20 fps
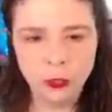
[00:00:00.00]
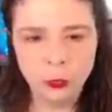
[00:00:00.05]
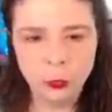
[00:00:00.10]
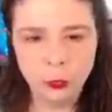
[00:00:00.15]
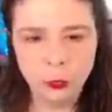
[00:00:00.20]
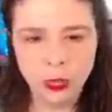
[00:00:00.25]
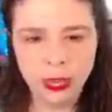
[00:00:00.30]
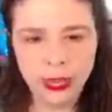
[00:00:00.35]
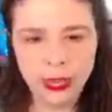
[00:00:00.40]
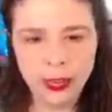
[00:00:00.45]

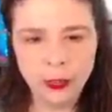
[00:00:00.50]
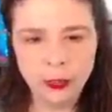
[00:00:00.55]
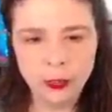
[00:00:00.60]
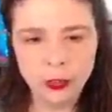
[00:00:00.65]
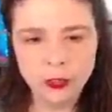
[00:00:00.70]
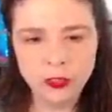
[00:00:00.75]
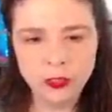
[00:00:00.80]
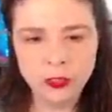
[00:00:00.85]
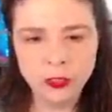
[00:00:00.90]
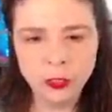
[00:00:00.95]
Wow,
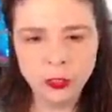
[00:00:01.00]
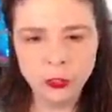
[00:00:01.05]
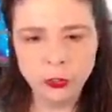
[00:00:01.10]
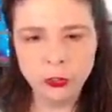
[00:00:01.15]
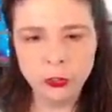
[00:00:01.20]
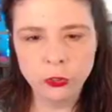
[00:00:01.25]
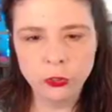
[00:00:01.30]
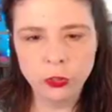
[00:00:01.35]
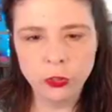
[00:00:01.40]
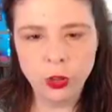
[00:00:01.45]
is this your,
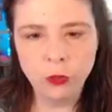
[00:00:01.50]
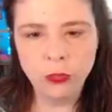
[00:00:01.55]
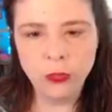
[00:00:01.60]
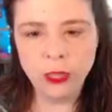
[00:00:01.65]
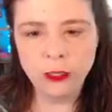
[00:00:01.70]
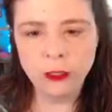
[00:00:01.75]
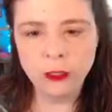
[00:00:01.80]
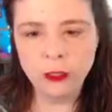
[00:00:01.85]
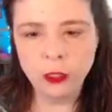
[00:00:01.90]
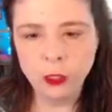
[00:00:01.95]
oh,
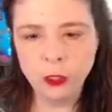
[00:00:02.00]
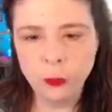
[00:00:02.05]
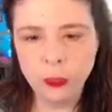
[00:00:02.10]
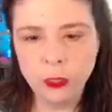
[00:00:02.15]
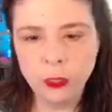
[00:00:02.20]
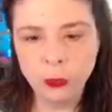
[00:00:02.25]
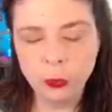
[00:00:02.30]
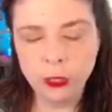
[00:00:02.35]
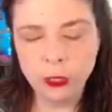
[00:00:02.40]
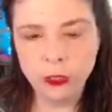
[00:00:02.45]
that could be
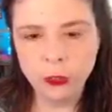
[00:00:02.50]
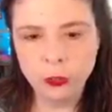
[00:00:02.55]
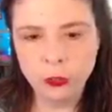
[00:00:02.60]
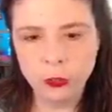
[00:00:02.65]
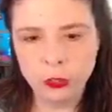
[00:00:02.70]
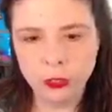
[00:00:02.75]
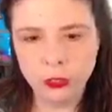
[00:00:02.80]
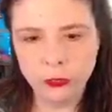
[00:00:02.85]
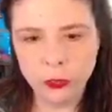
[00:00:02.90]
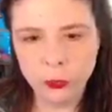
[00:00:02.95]
a real
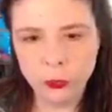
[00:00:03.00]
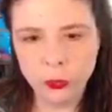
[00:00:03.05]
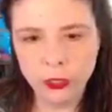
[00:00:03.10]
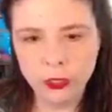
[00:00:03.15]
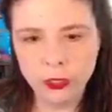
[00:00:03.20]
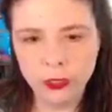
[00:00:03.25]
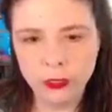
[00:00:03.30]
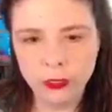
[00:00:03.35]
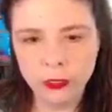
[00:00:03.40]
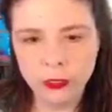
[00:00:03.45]
door if you
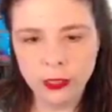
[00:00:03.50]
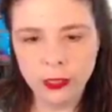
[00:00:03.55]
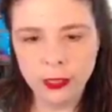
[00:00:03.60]
wanted.